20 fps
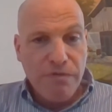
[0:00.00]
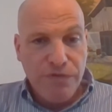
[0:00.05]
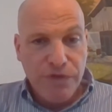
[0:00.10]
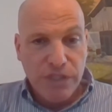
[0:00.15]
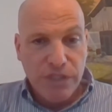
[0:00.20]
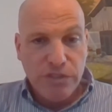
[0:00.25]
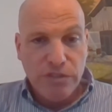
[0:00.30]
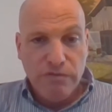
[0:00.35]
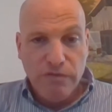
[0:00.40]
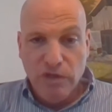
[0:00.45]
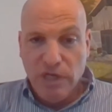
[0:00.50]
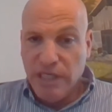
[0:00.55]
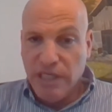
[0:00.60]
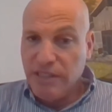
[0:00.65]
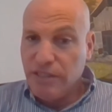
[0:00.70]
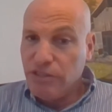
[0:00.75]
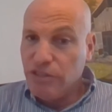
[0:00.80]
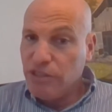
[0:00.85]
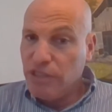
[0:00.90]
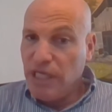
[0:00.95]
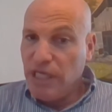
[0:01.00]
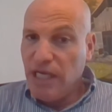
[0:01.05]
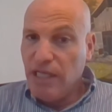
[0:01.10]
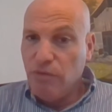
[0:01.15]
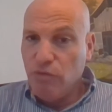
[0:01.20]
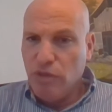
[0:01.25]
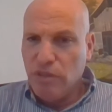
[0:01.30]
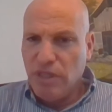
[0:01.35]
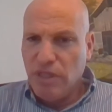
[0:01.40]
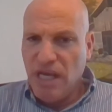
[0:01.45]
first of all
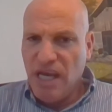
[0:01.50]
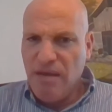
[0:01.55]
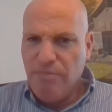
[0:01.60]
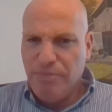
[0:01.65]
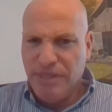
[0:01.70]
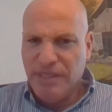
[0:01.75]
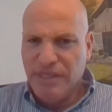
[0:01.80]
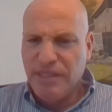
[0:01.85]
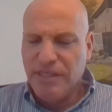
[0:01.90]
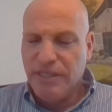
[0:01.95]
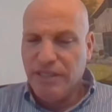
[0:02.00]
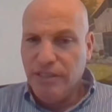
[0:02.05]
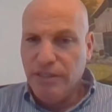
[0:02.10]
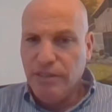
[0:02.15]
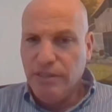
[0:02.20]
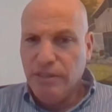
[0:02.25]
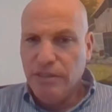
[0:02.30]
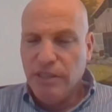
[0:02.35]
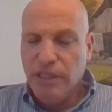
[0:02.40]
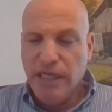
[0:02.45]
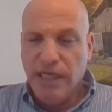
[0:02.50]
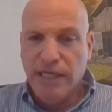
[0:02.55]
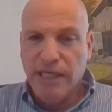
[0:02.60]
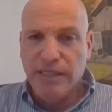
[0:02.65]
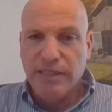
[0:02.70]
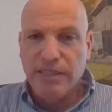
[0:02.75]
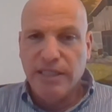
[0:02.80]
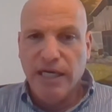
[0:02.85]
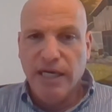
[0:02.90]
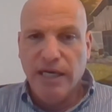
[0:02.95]
understand what happened there,
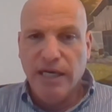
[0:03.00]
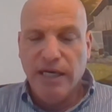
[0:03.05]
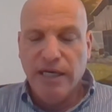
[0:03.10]
and